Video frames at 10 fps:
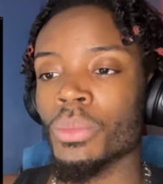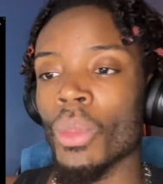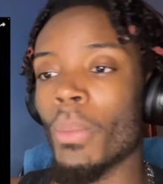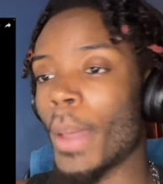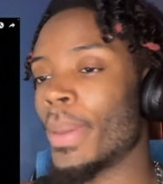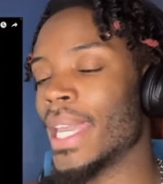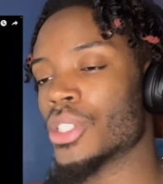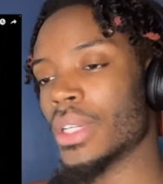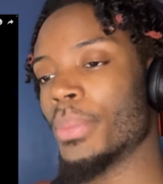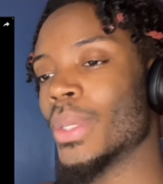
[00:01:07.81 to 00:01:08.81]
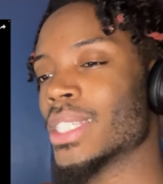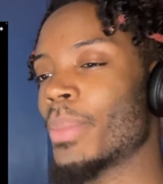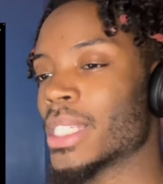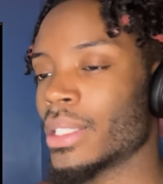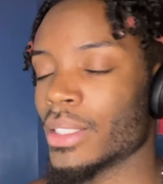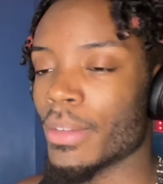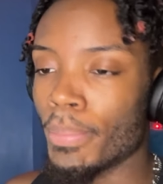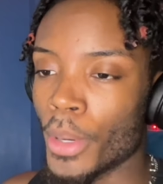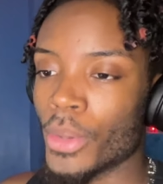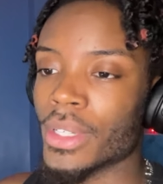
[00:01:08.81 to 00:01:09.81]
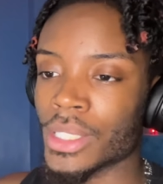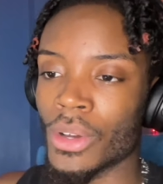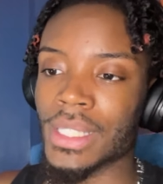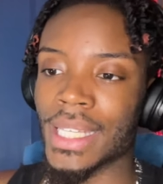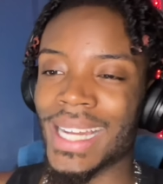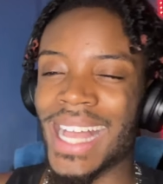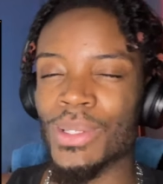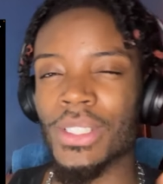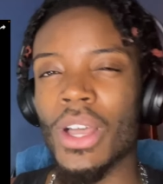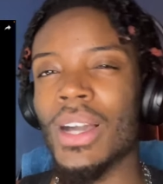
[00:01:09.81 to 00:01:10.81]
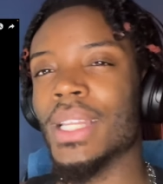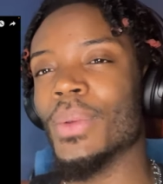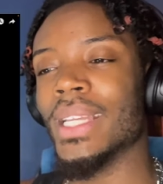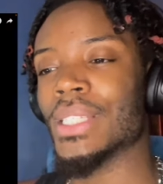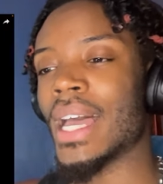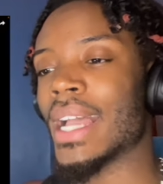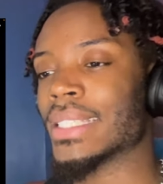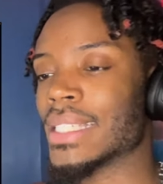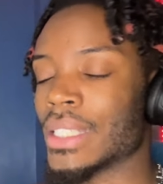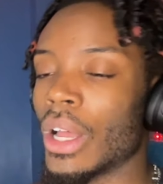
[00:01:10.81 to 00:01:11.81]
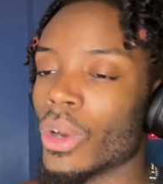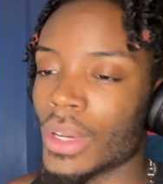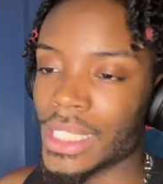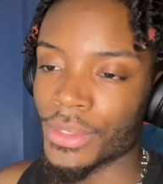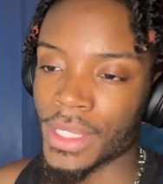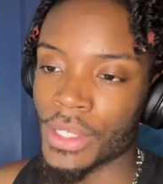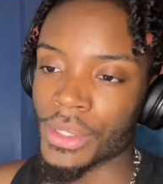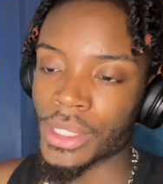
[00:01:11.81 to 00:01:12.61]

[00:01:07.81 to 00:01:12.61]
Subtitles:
On my Patreon, I'm doing some exclusive bonus content as well as early release access to a lot of these videos.